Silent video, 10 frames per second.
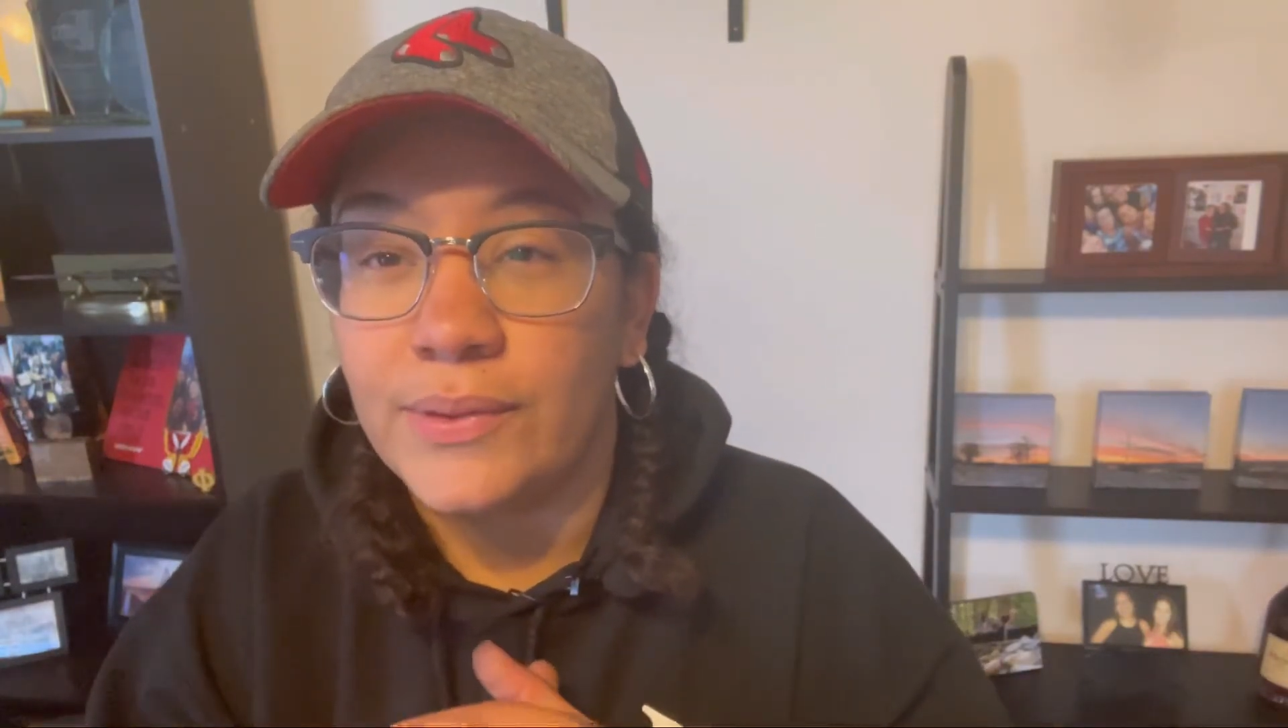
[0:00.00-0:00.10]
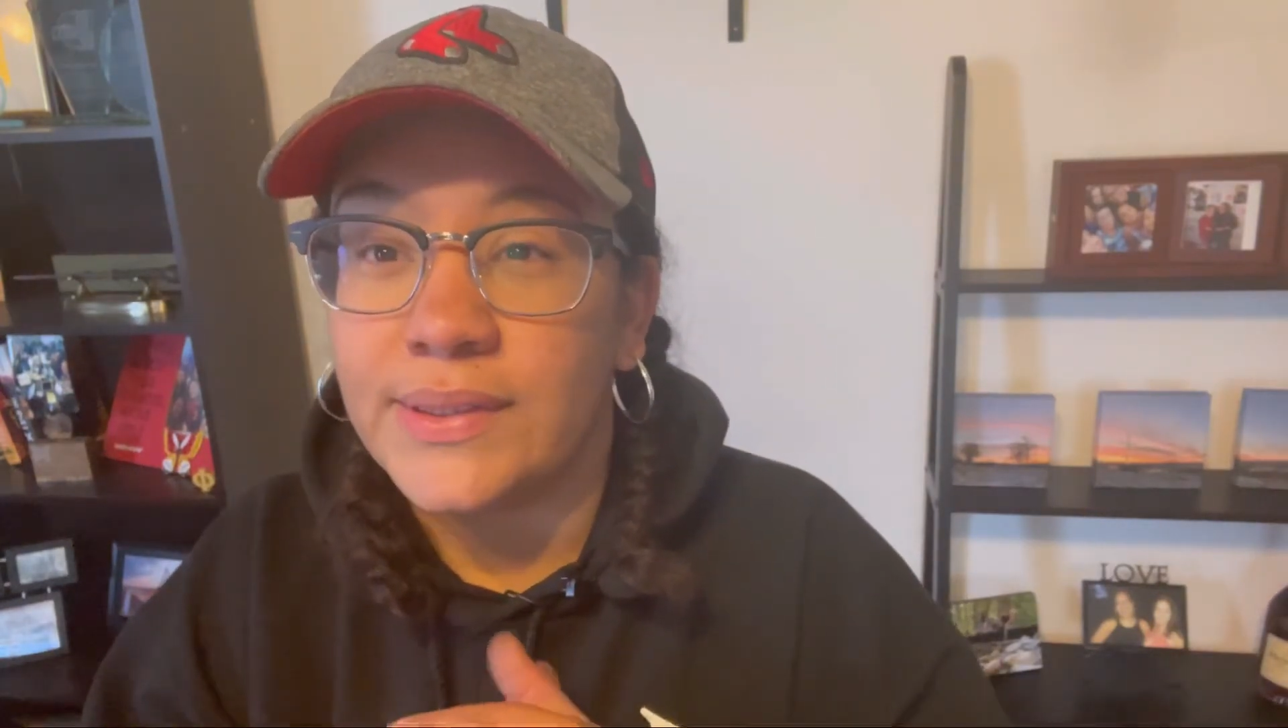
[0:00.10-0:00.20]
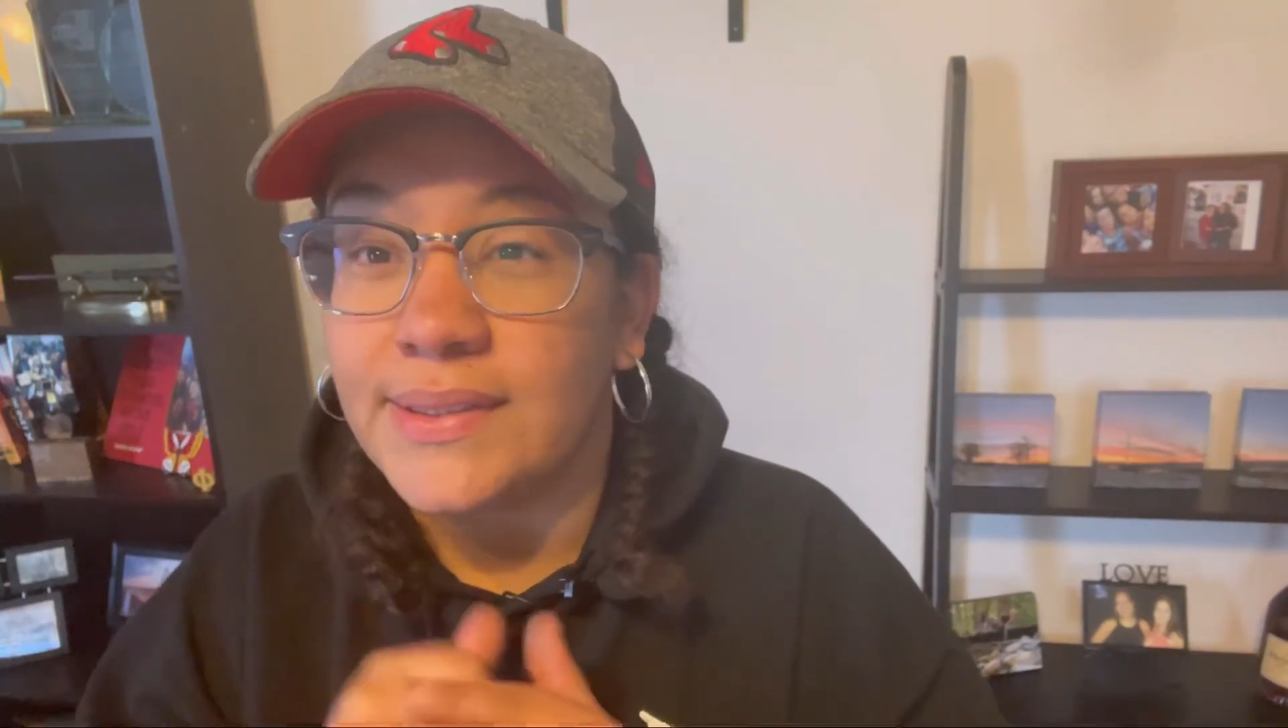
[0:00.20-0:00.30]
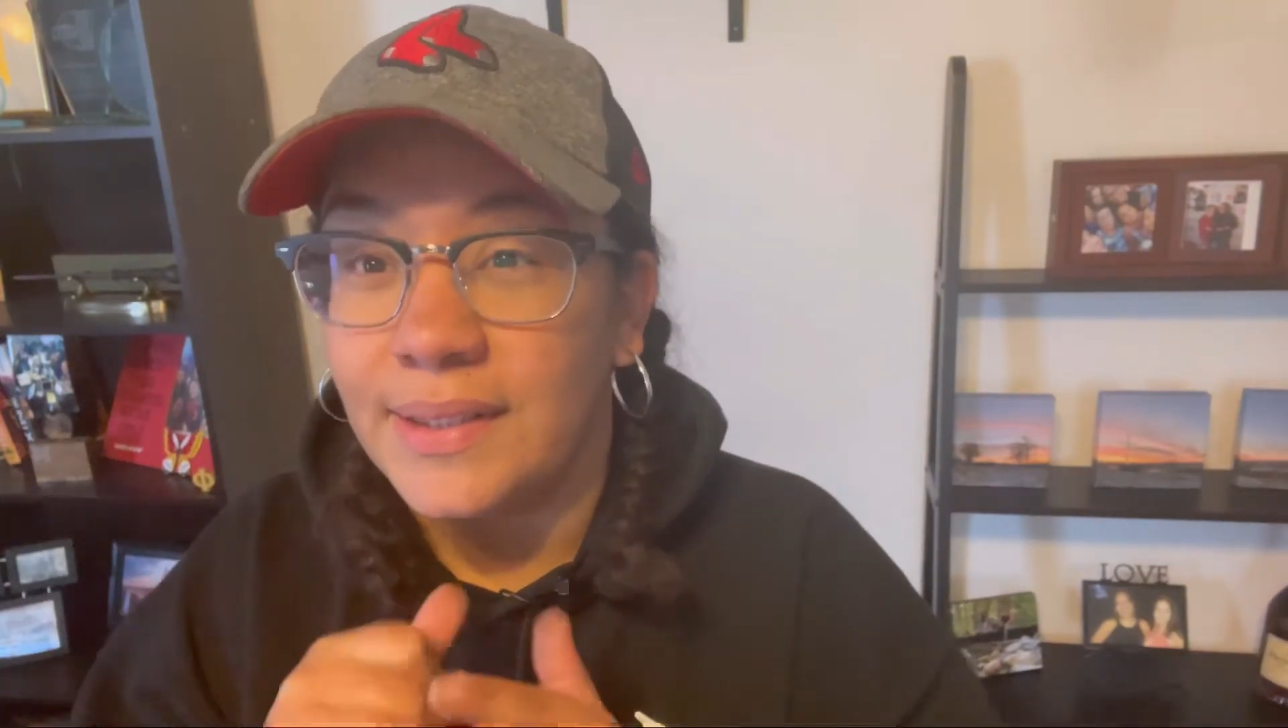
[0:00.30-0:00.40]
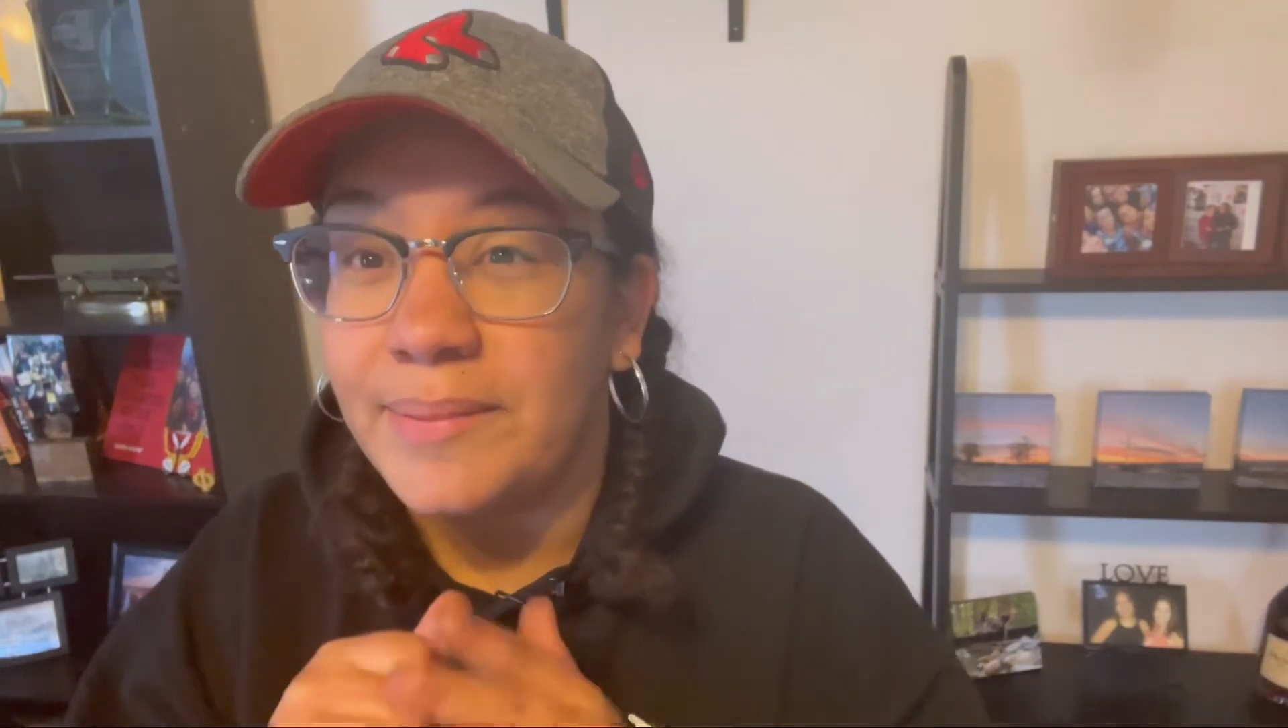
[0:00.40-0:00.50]
it's
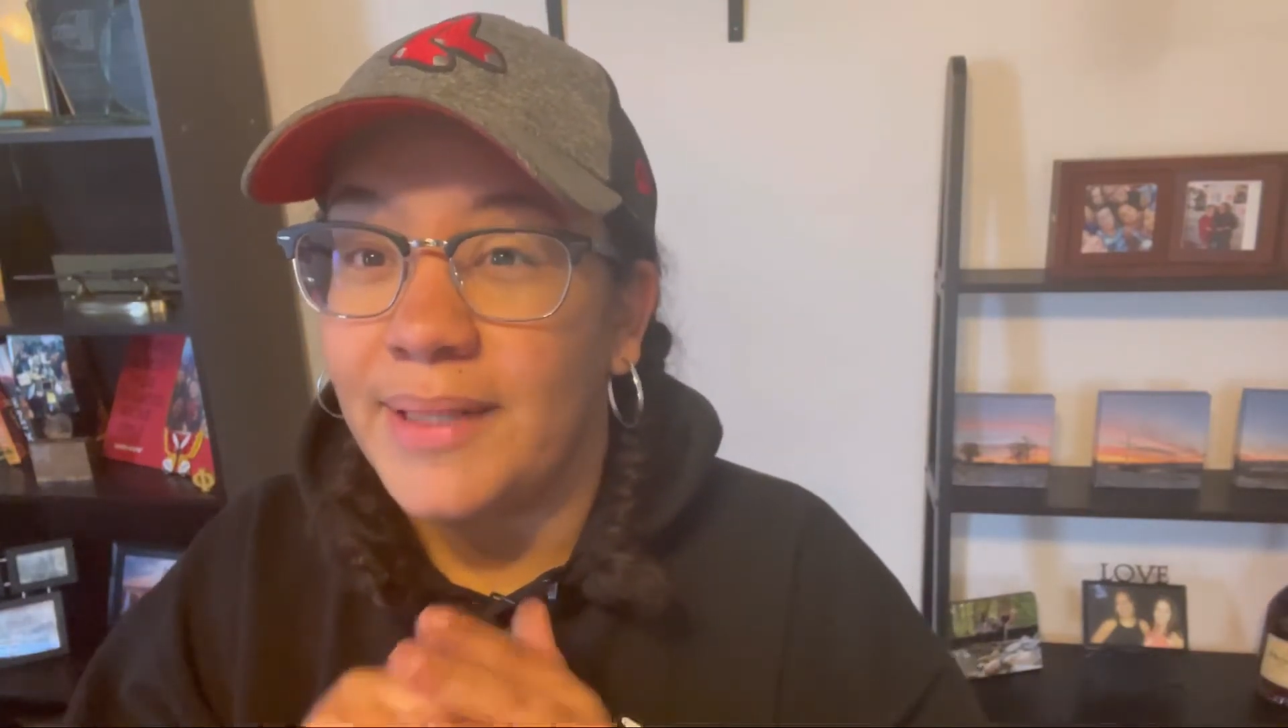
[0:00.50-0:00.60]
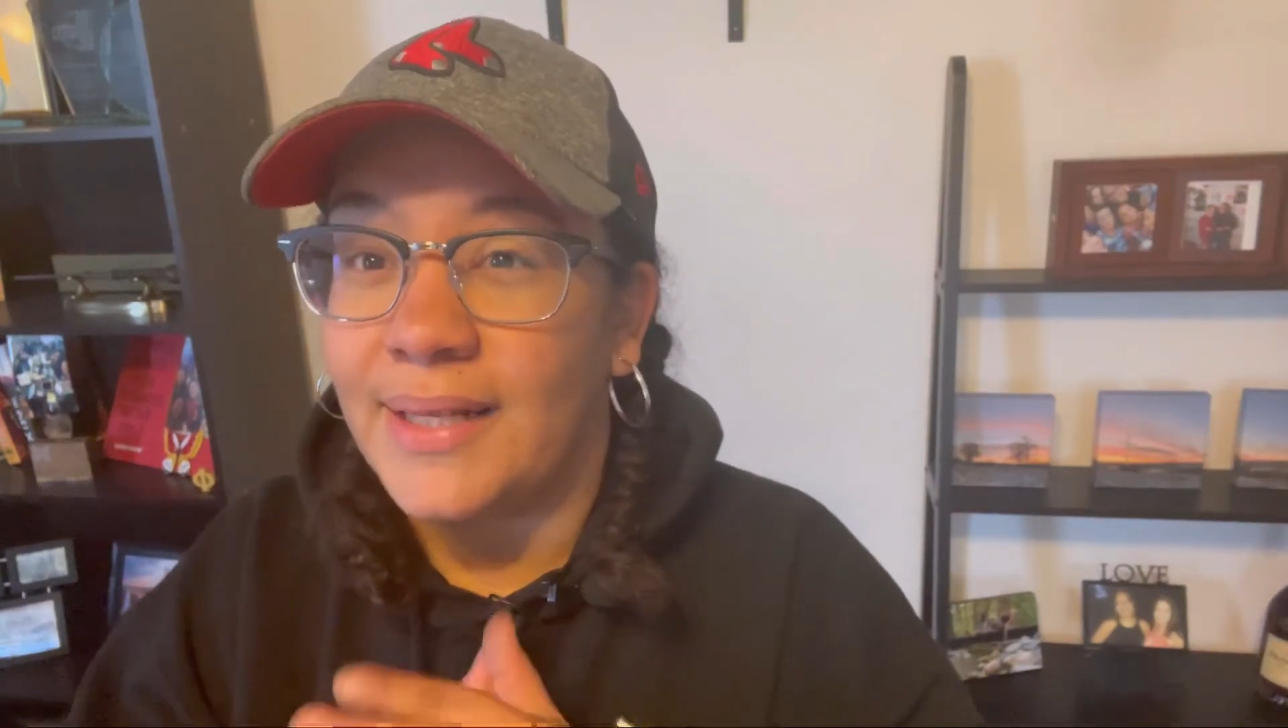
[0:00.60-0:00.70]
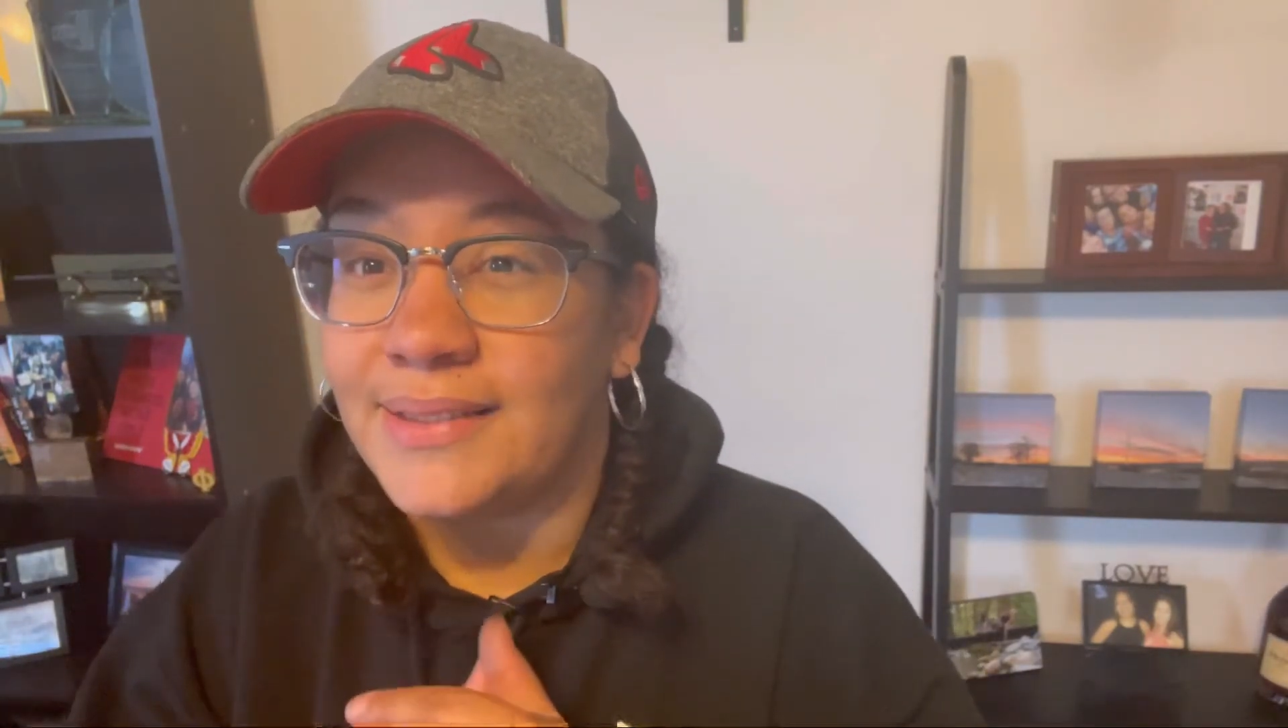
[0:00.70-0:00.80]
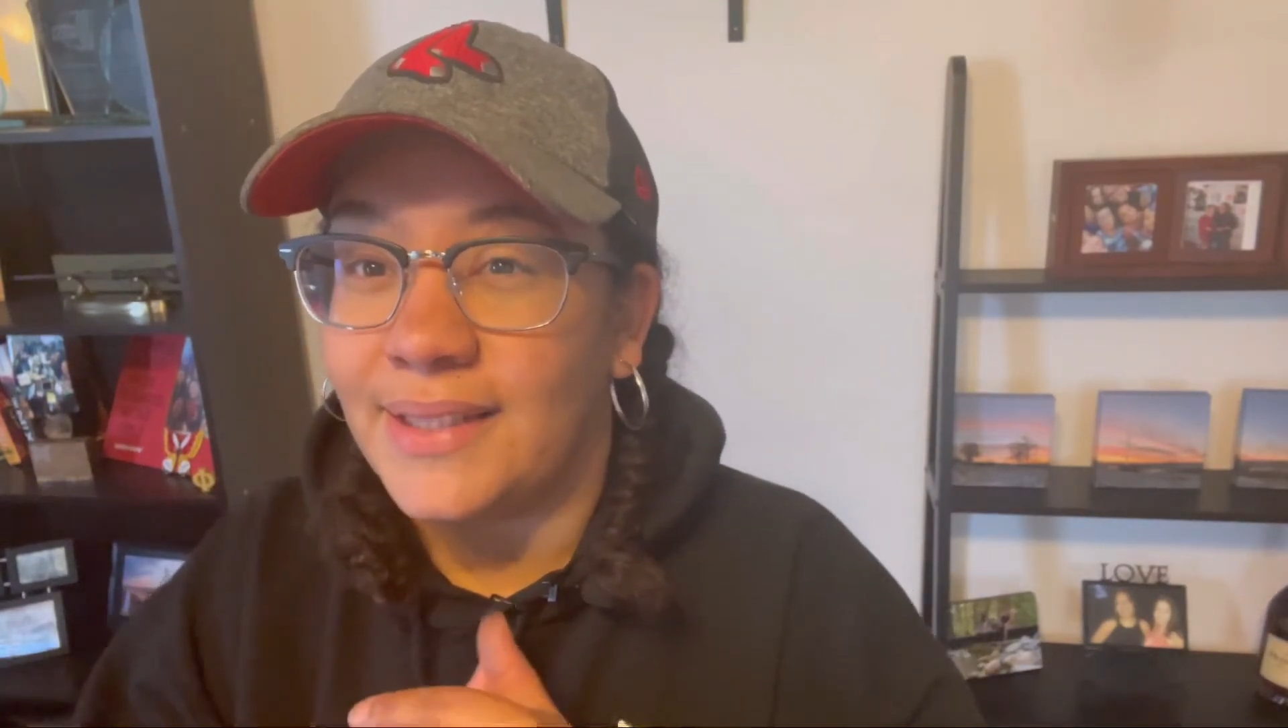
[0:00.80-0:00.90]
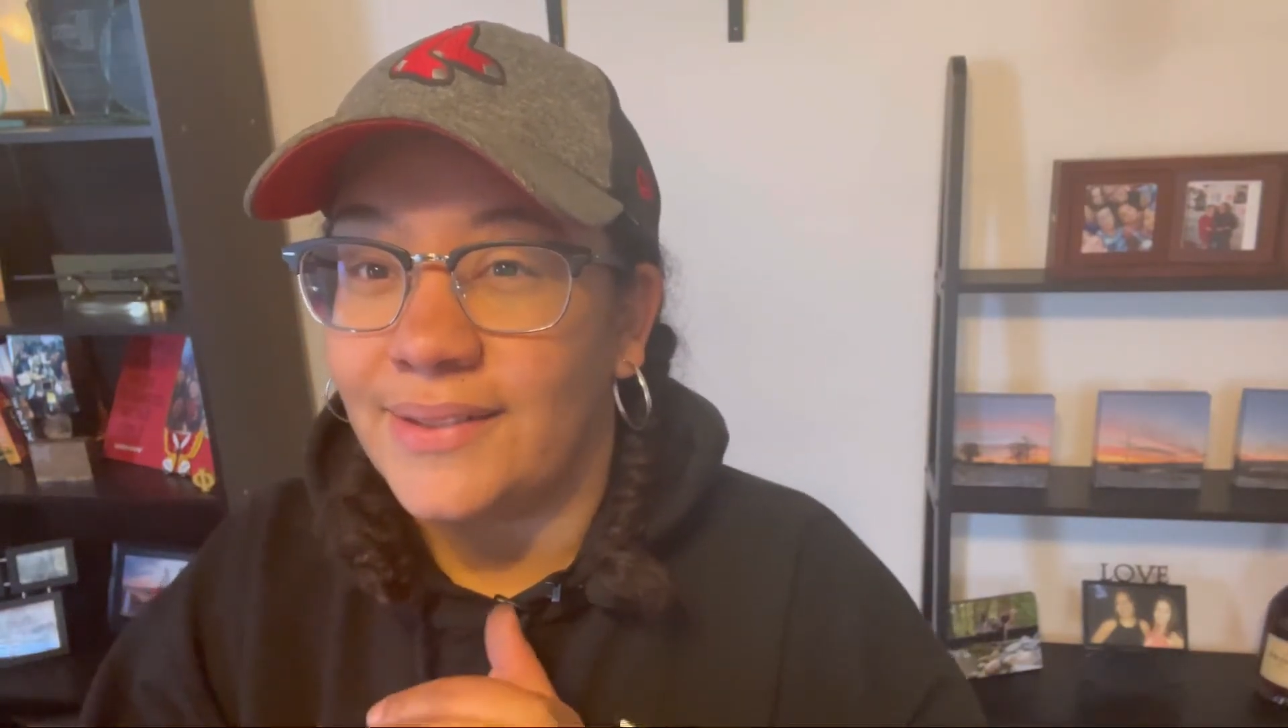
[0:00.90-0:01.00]
gonna be that
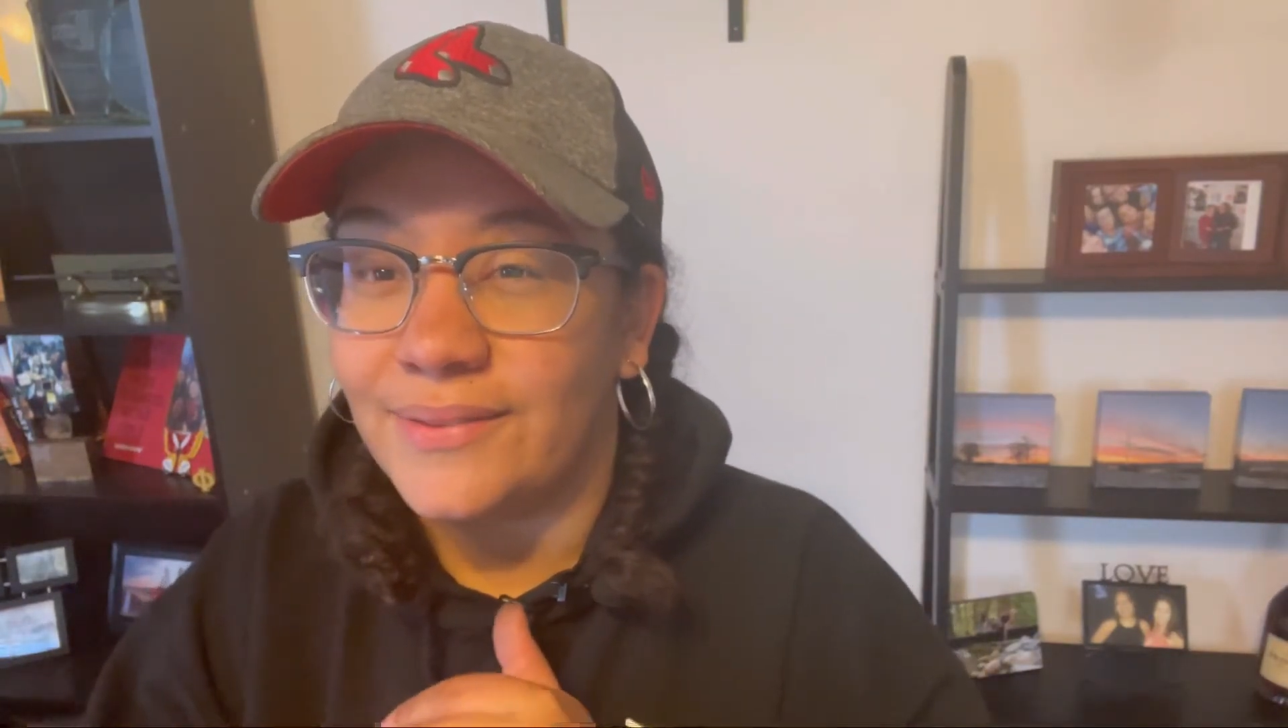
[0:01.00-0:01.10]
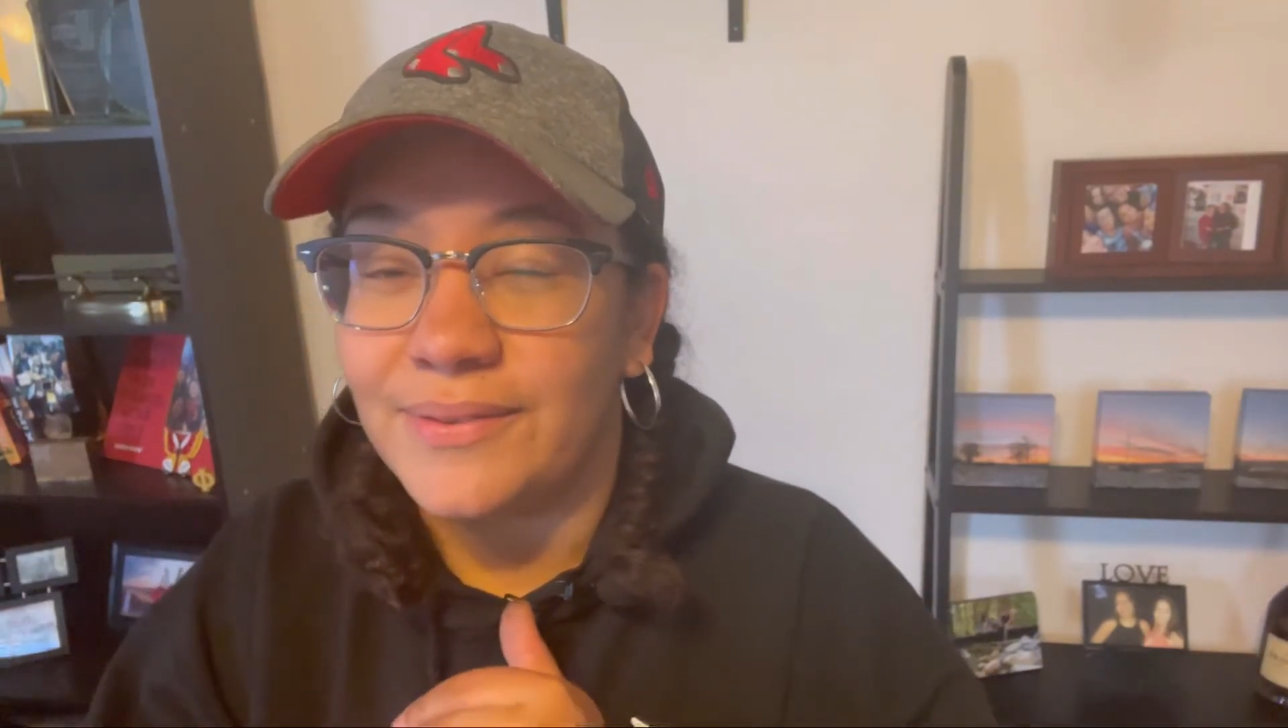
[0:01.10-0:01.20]
channel.